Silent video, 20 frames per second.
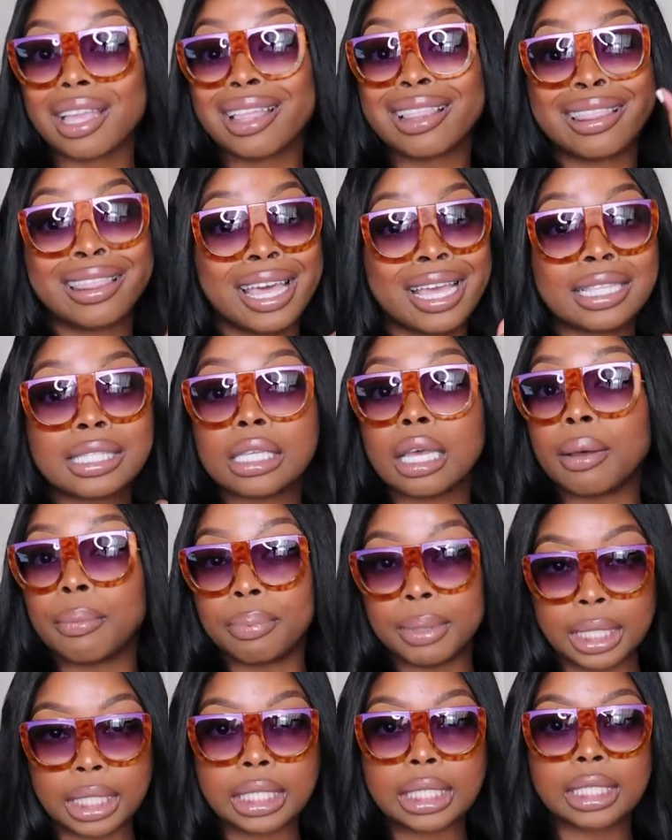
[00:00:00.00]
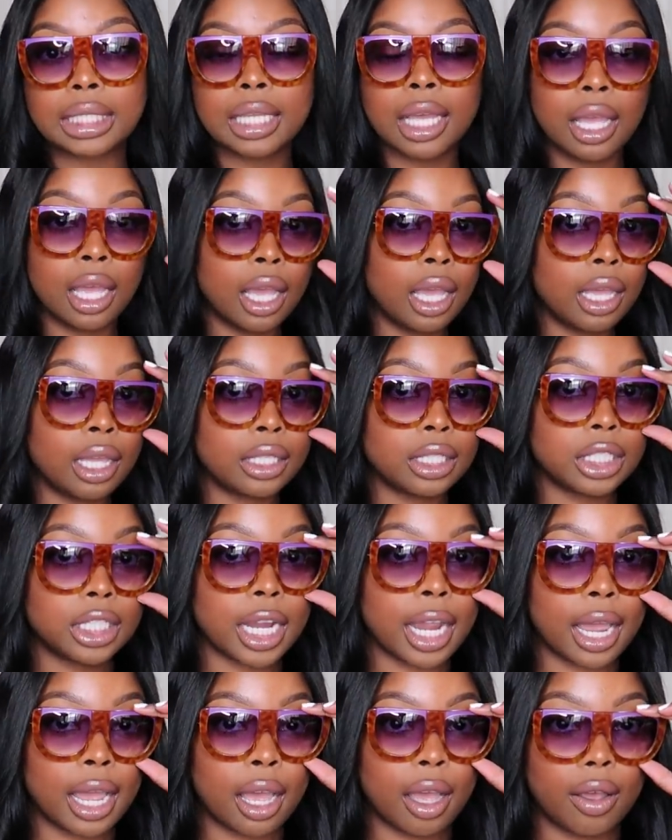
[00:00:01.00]
that's a piece.
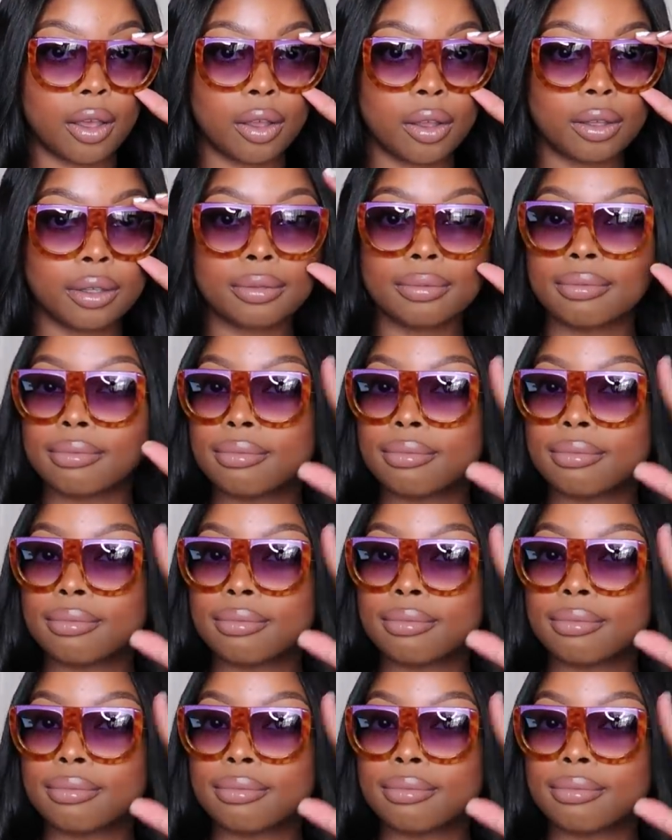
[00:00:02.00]
Ciao.